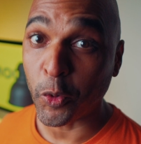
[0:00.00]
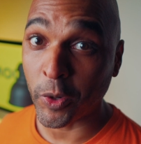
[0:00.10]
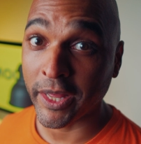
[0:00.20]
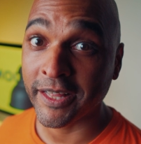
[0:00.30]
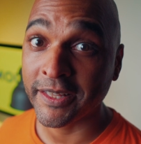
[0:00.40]

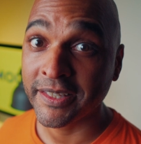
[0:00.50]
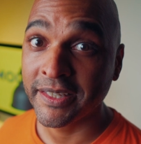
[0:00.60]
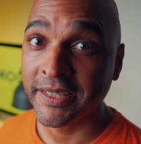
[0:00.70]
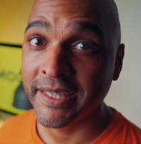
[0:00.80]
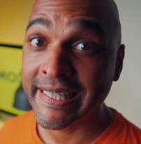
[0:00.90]
Well,
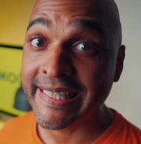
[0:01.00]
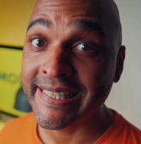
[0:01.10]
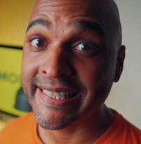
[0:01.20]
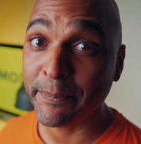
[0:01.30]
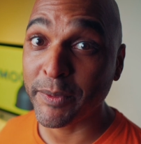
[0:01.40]

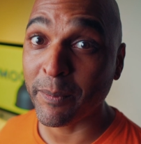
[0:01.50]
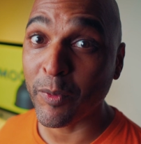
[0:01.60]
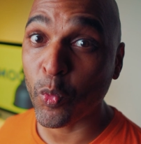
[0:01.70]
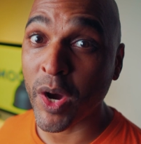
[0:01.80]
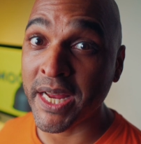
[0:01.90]
tip number
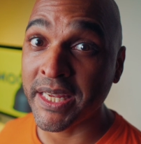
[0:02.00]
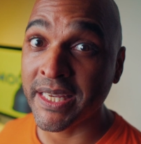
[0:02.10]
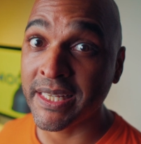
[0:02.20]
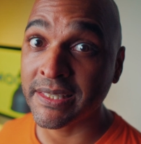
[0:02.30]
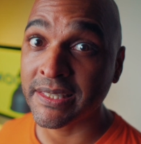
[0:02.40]
1
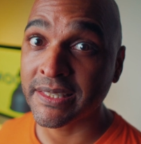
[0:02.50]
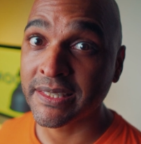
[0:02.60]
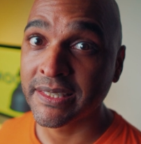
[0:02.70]
is